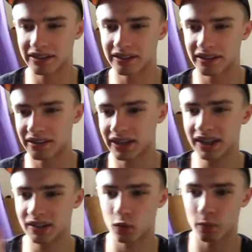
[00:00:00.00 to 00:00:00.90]
is it
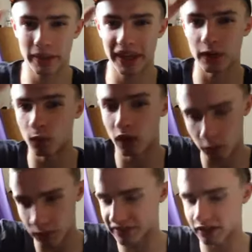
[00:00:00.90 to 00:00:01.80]
link or peel,
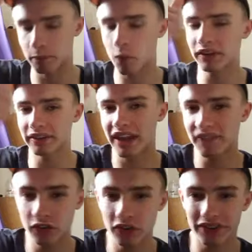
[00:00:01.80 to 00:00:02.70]
which is point,
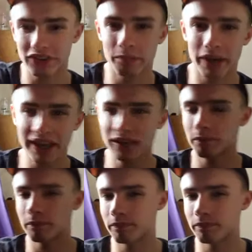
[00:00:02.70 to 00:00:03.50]
evidence, explain,